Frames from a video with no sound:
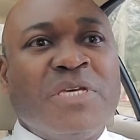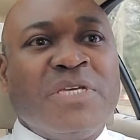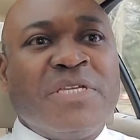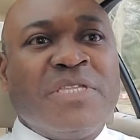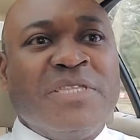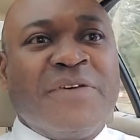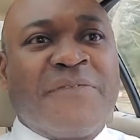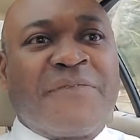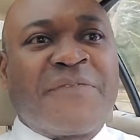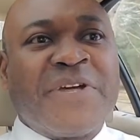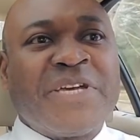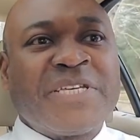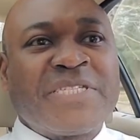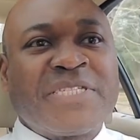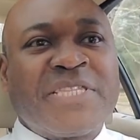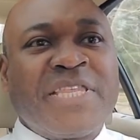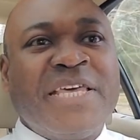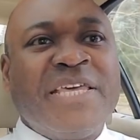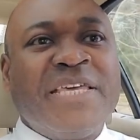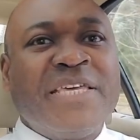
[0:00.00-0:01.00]
the
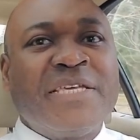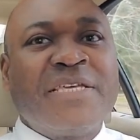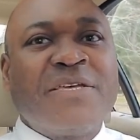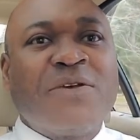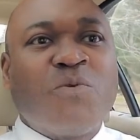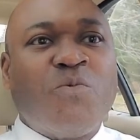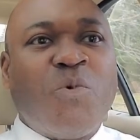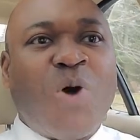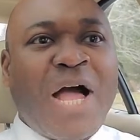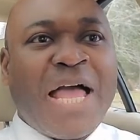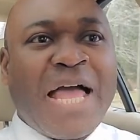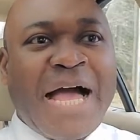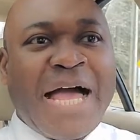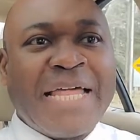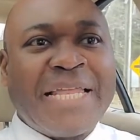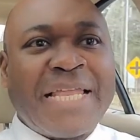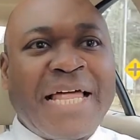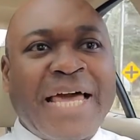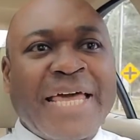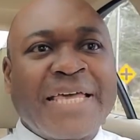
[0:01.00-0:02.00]
first thing why I
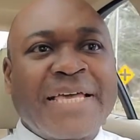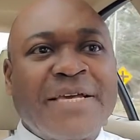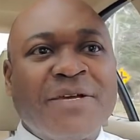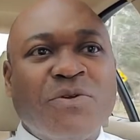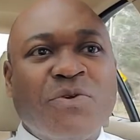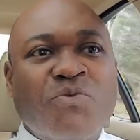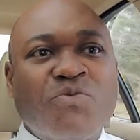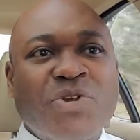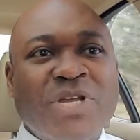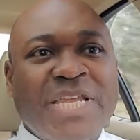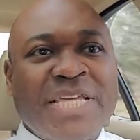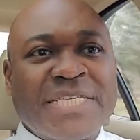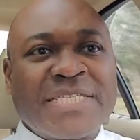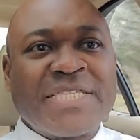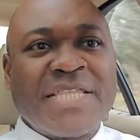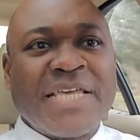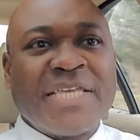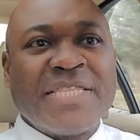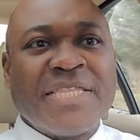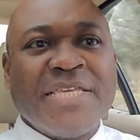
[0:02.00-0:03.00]
like real
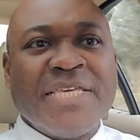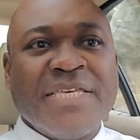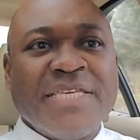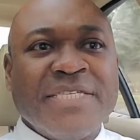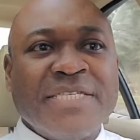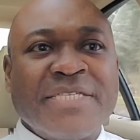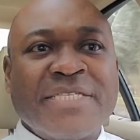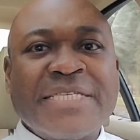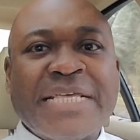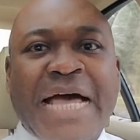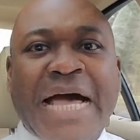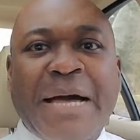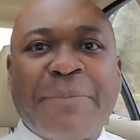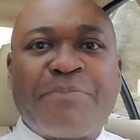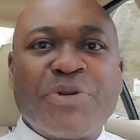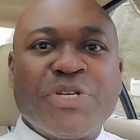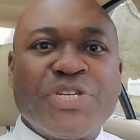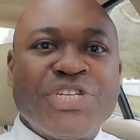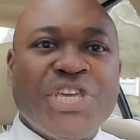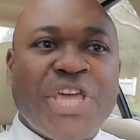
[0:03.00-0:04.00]
estate is
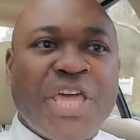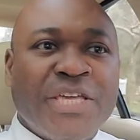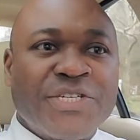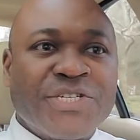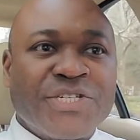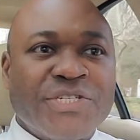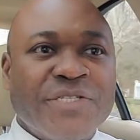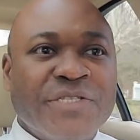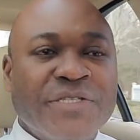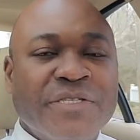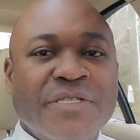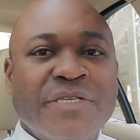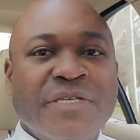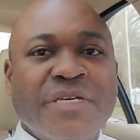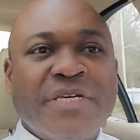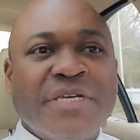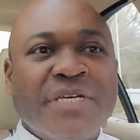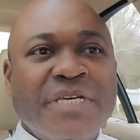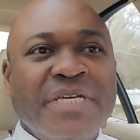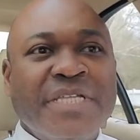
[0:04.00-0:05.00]

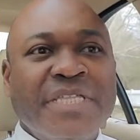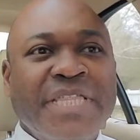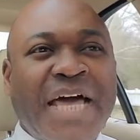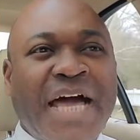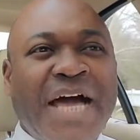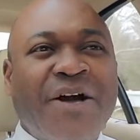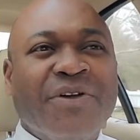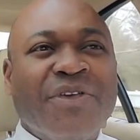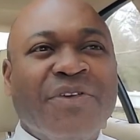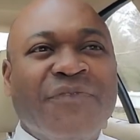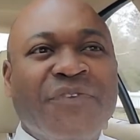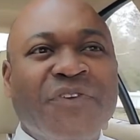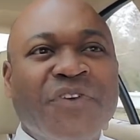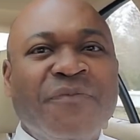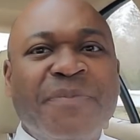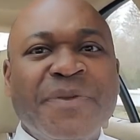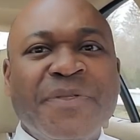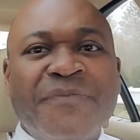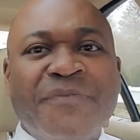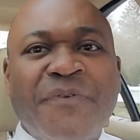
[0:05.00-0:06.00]
appreciation. Now if
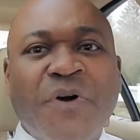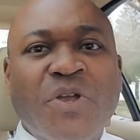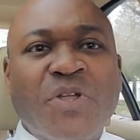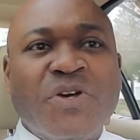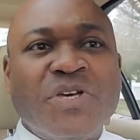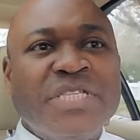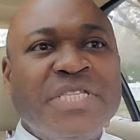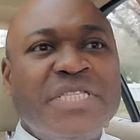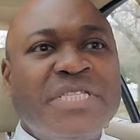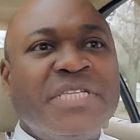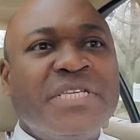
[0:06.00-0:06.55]
you've been following,